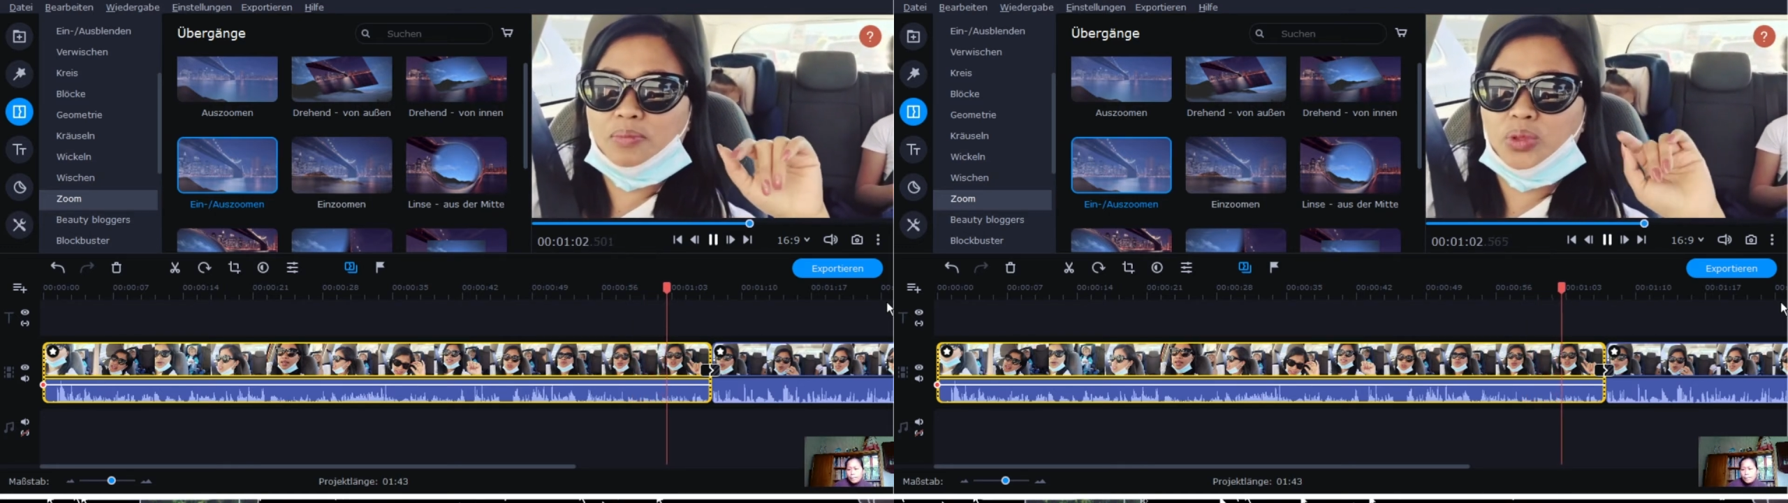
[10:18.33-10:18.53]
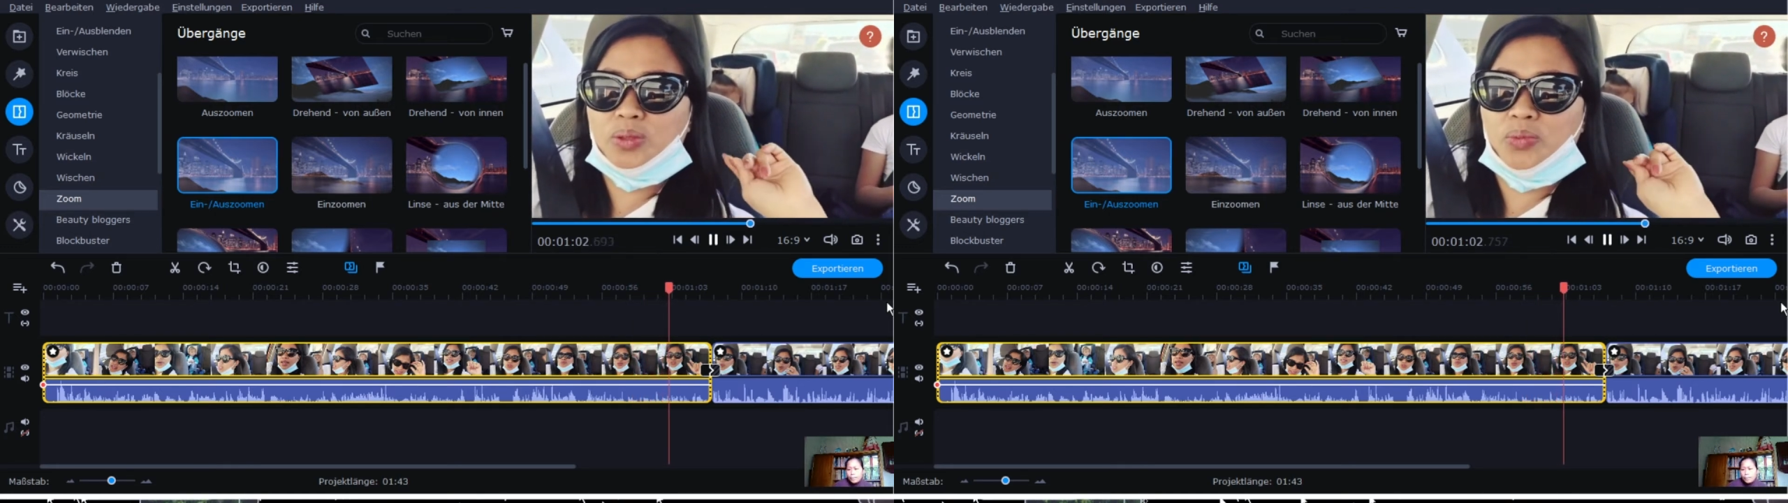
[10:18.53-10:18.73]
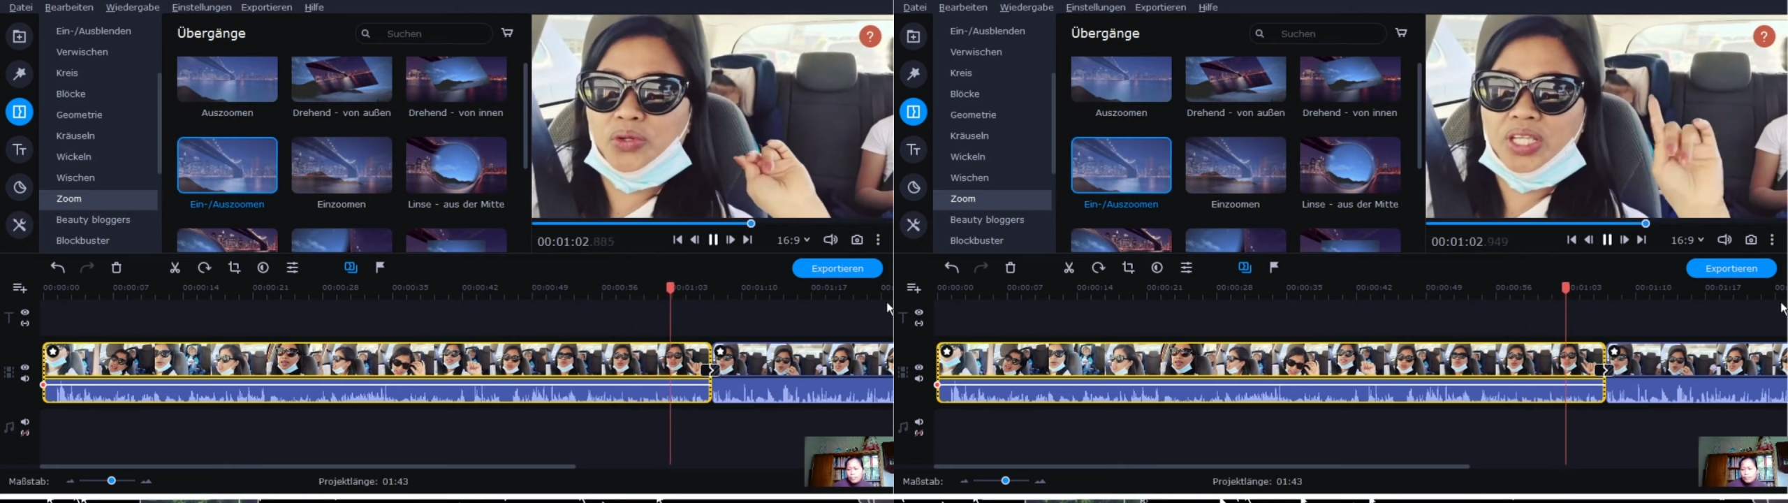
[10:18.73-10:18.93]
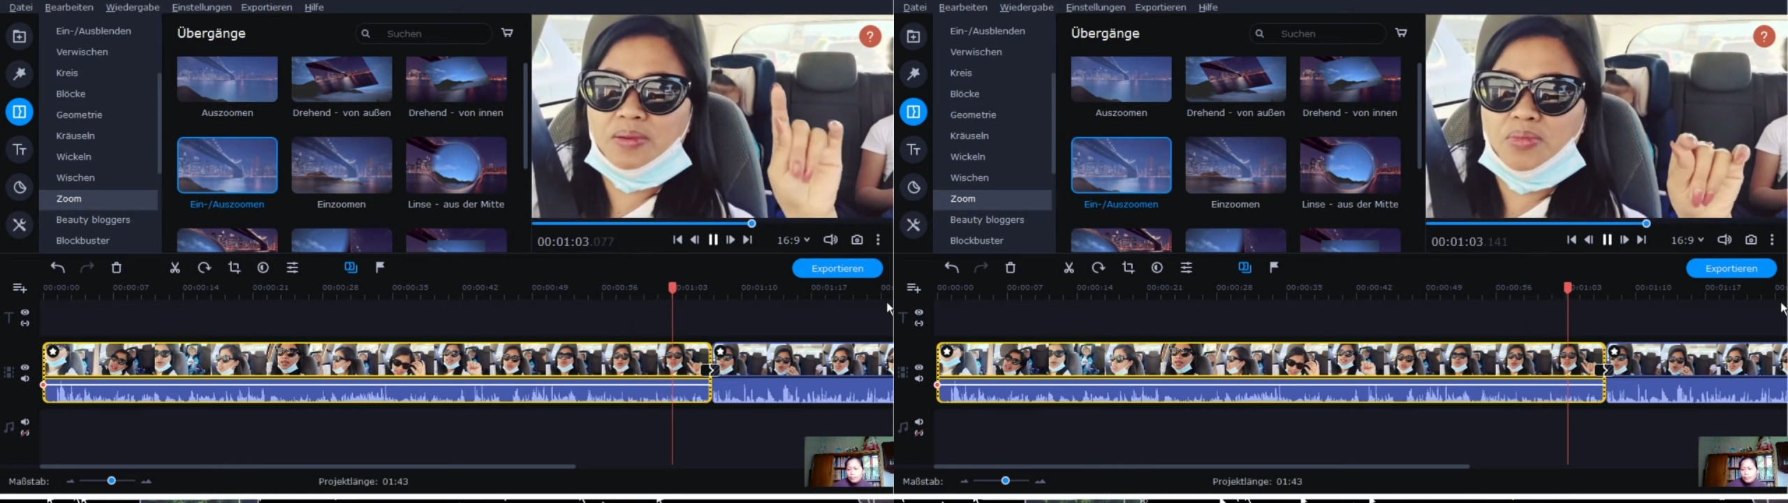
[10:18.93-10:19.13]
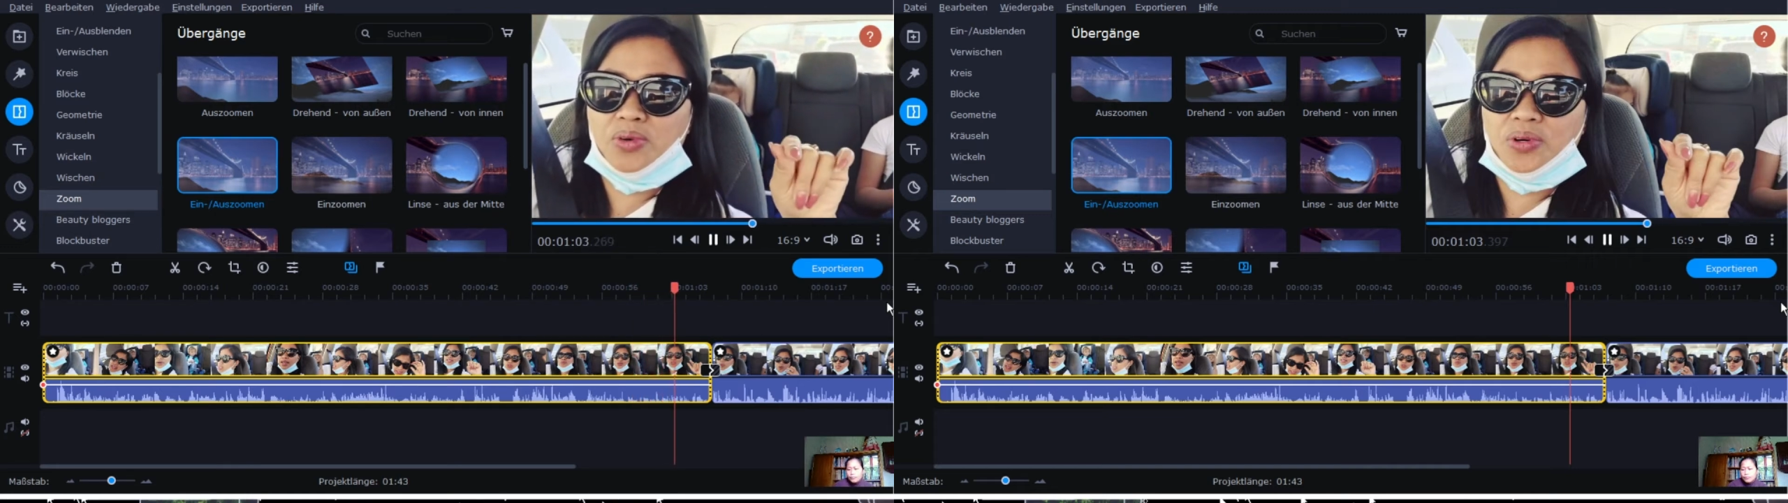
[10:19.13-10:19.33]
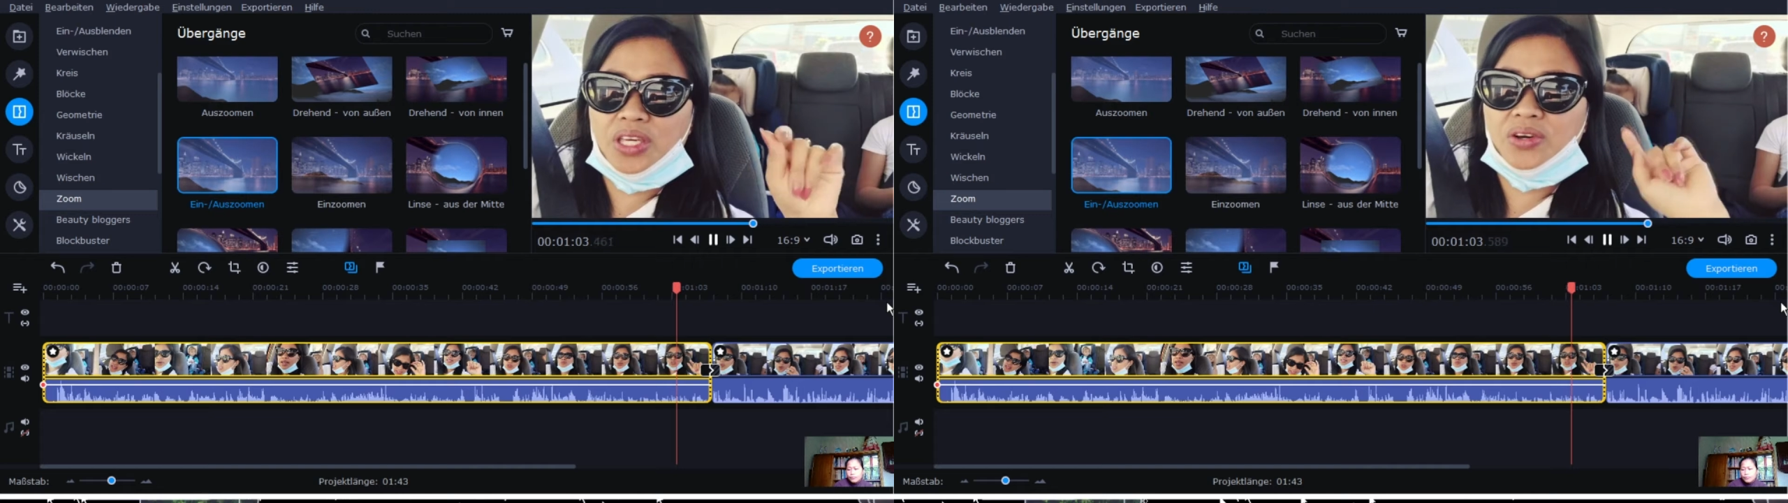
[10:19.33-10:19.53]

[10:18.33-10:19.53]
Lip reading: tapos pwede mo